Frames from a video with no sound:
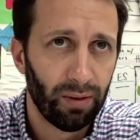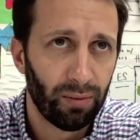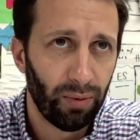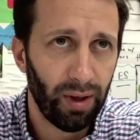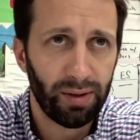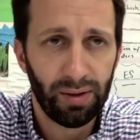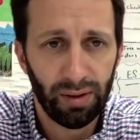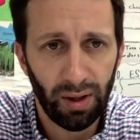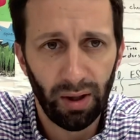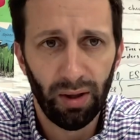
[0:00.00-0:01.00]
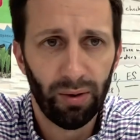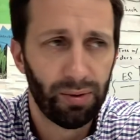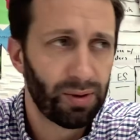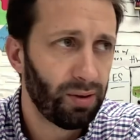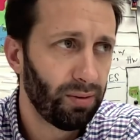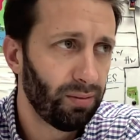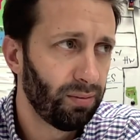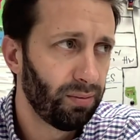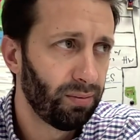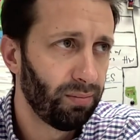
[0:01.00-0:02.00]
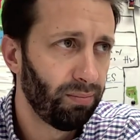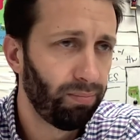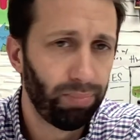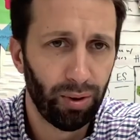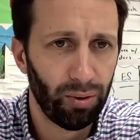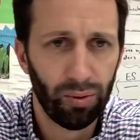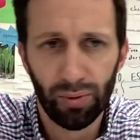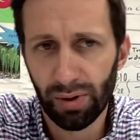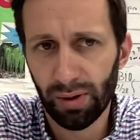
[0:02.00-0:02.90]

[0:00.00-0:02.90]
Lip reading: reds and yellows and blues